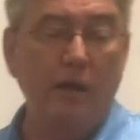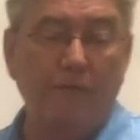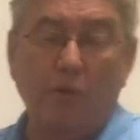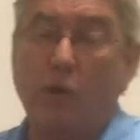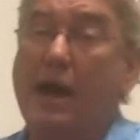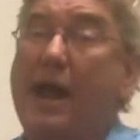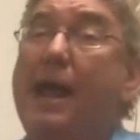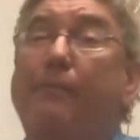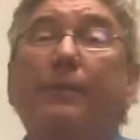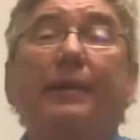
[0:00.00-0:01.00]
If it were
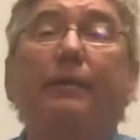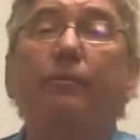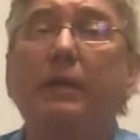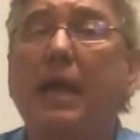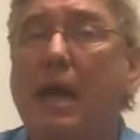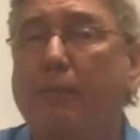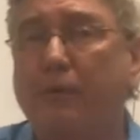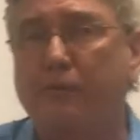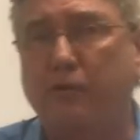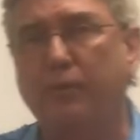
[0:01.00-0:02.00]
happy, it would be happy
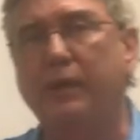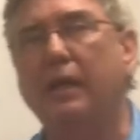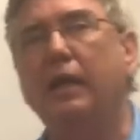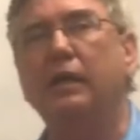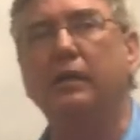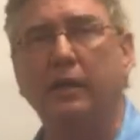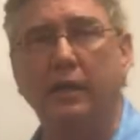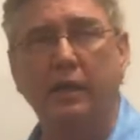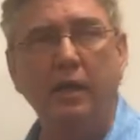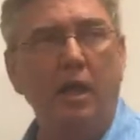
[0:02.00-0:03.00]
from the beginning to the
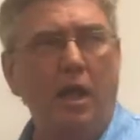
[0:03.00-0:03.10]
end.